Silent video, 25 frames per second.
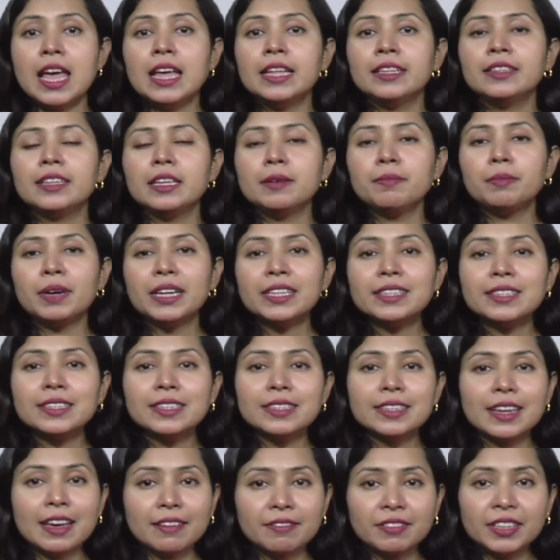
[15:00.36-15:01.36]
they
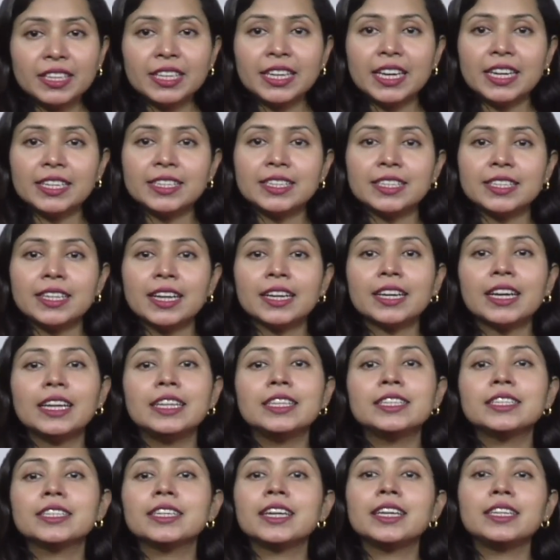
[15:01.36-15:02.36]
must navigate the
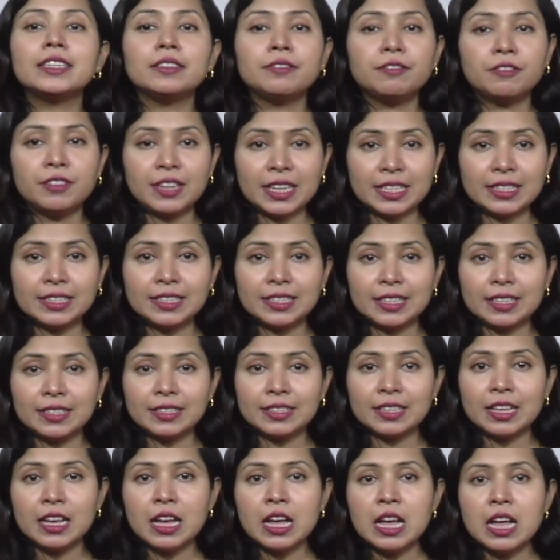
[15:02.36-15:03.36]
cultural
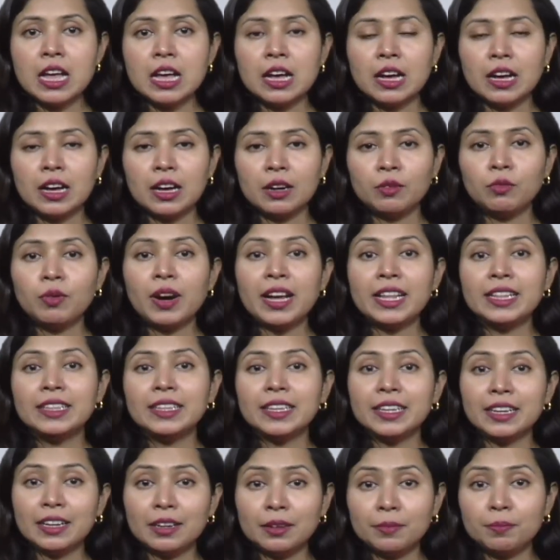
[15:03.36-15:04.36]
differences while
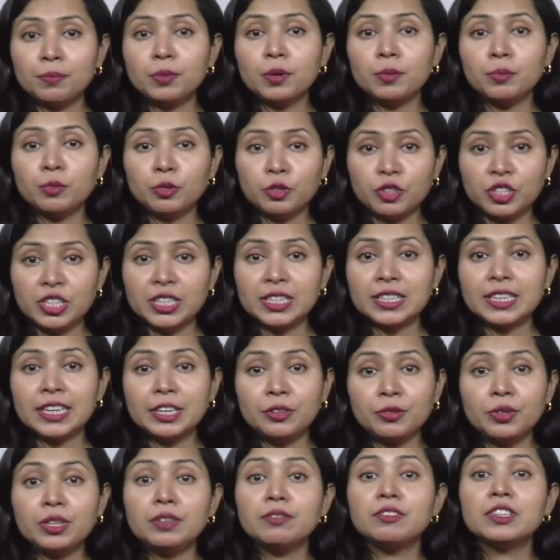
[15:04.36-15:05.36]
they are promoting the
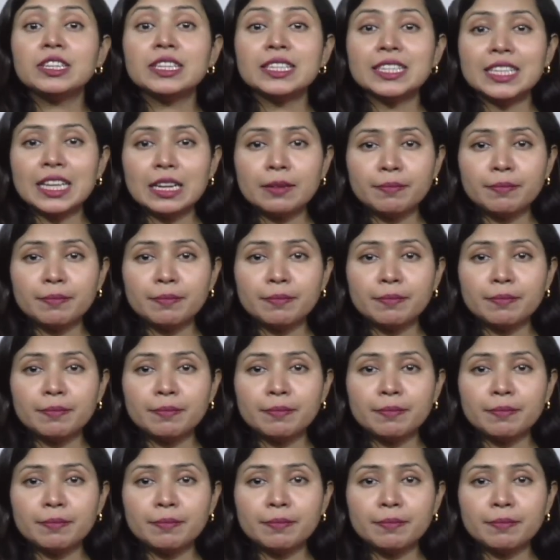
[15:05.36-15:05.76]
universal